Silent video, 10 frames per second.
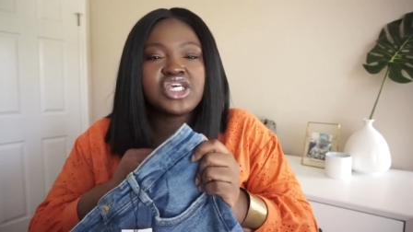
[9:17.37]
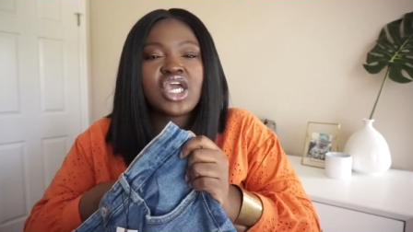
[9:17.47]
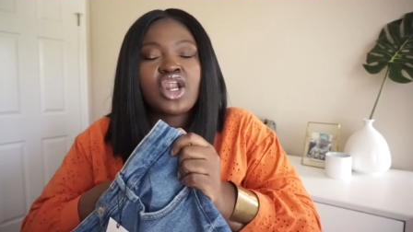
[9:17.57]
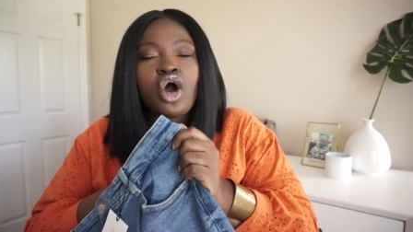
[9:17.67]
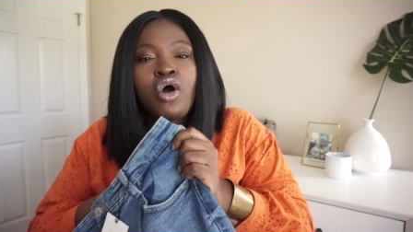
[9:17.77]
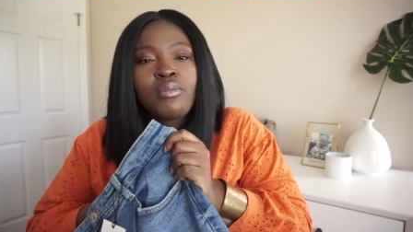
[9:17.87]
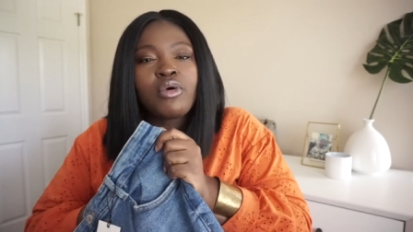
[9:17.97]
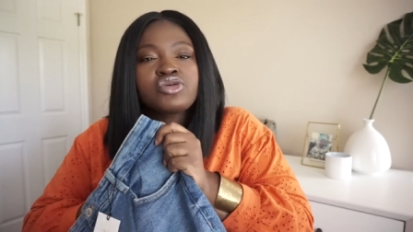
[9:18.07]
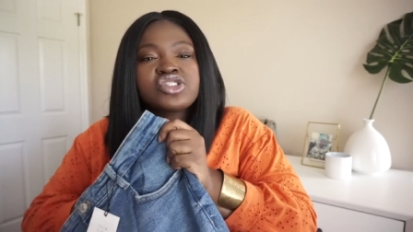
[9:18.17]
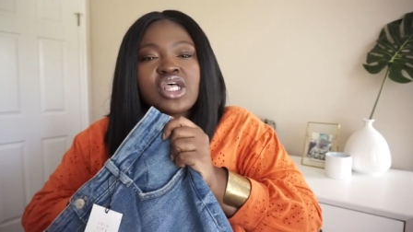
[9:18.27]
It
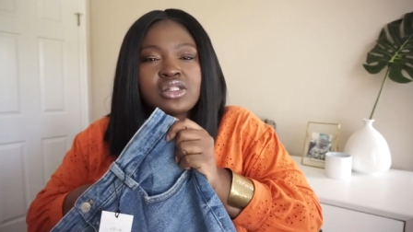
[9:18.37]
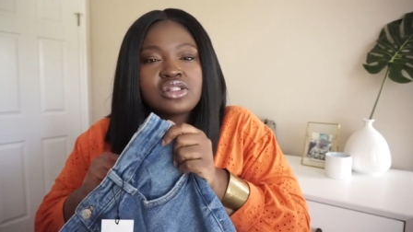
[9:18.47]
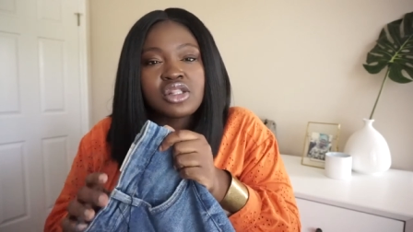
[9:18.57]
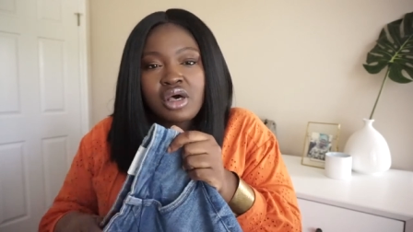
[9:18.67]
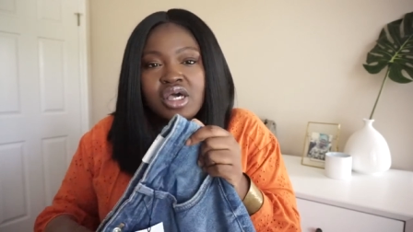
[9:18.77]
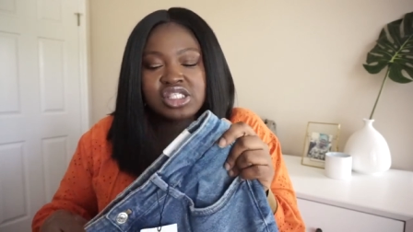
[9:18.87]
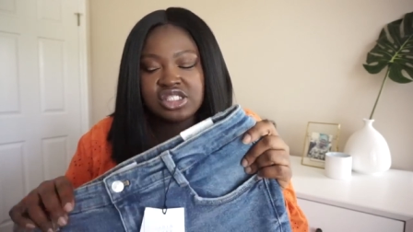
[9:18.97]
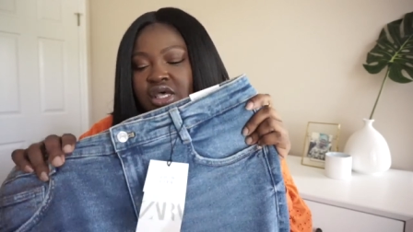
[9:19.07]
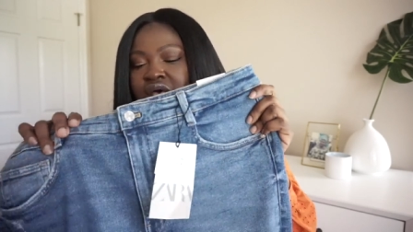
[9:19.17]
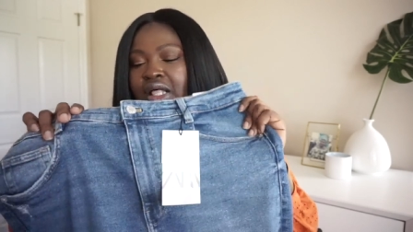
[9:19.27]
almost
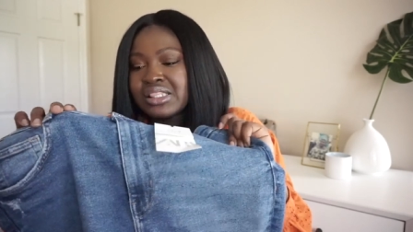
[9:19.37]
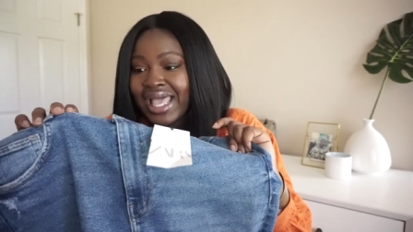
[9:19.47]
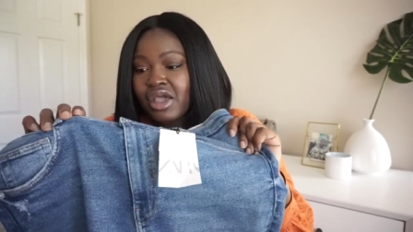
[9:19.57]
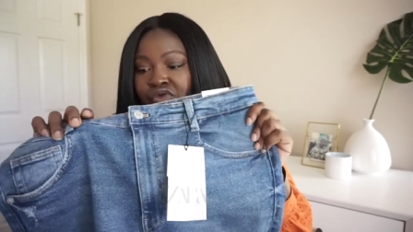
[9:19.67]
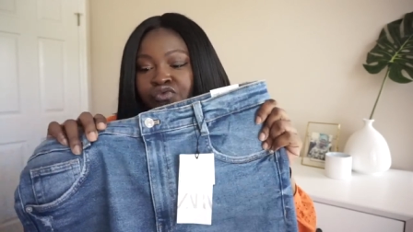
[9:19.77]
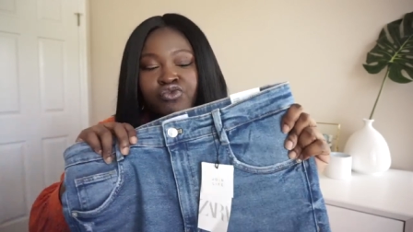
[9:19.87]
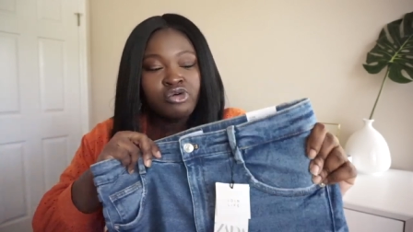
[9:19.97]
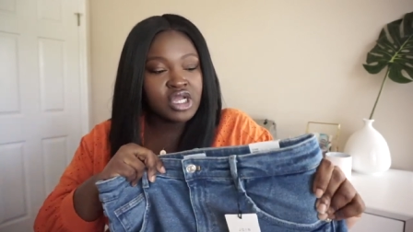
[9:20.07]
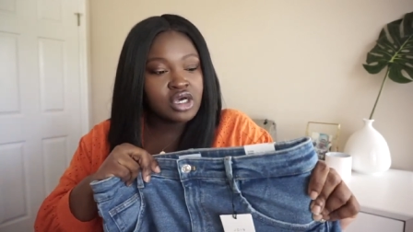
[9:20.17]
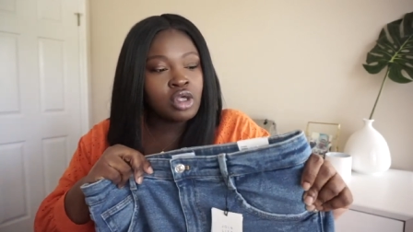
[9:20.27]
looks like
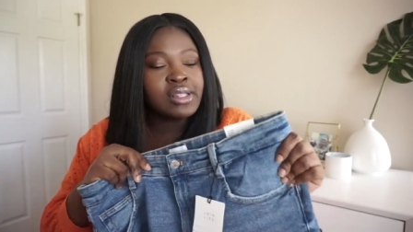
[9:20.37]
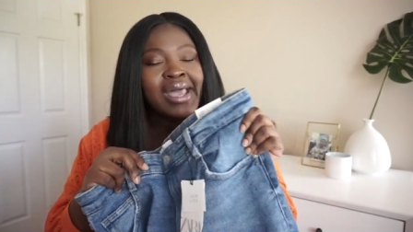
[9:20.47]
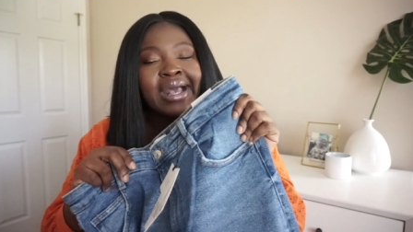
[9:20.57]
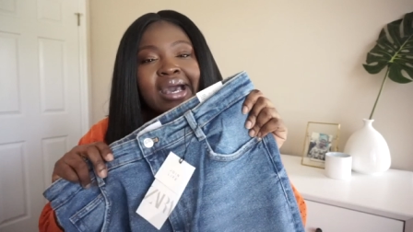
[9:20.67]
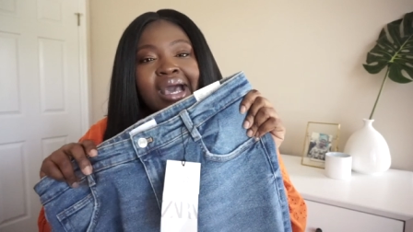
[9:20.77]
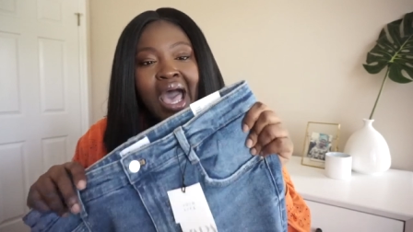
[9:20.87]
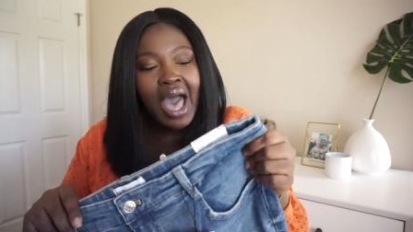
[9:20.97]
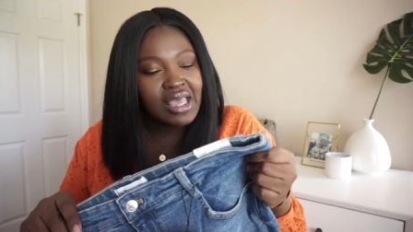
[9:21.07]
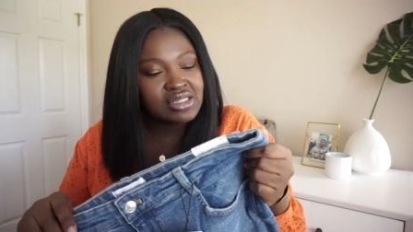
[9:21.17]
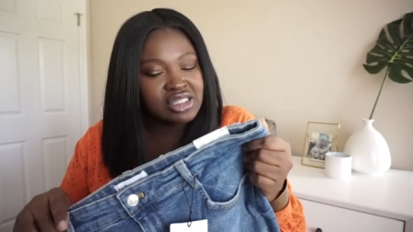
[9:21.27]
real like
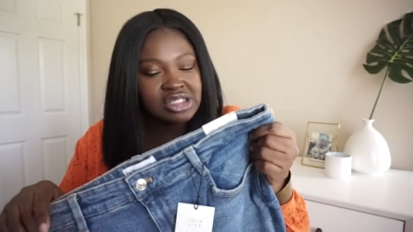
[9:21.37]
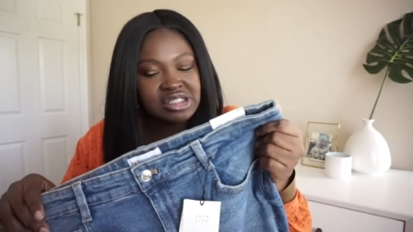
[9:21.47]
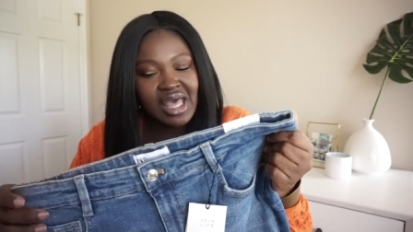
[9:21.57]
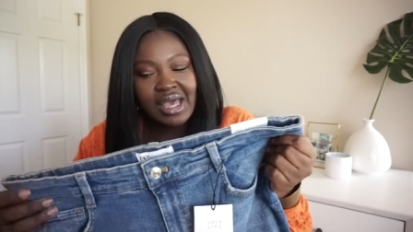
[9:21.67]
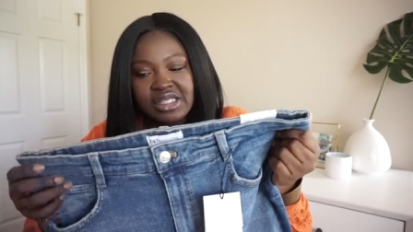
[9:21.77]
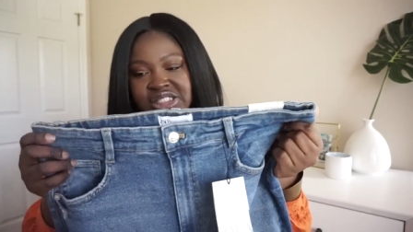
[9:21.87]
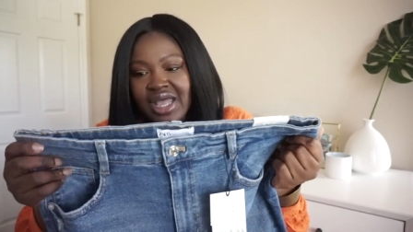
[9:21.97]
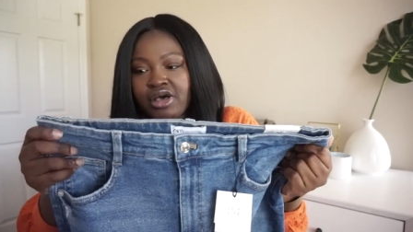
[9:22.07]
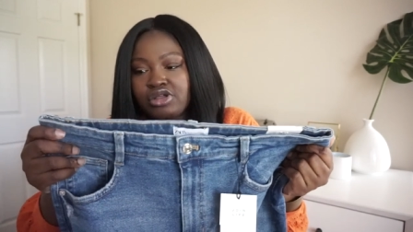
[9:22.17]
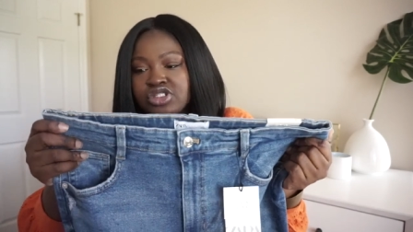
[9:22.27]
cotton
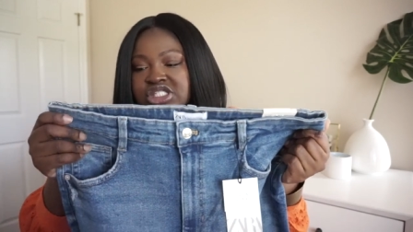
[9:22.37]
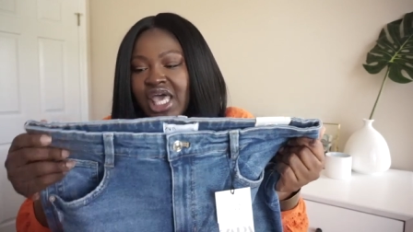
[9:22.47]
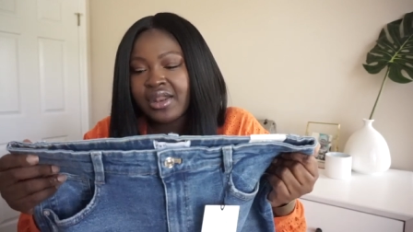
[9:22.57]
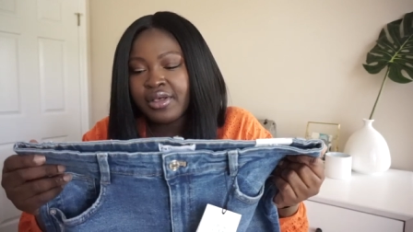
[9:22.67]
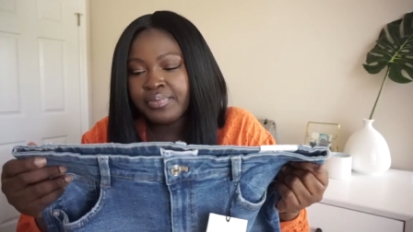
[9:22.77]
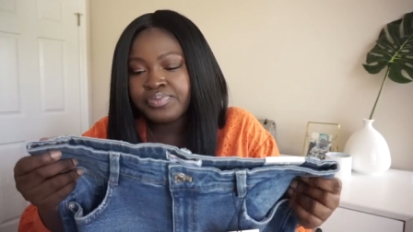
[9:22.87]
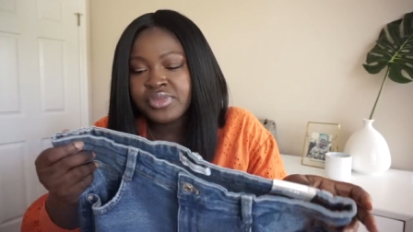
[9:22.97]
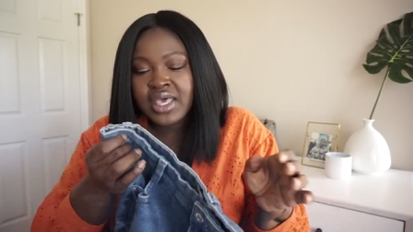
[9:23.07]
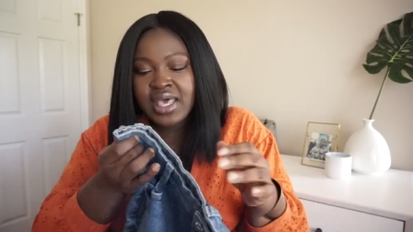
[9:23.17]
style denim.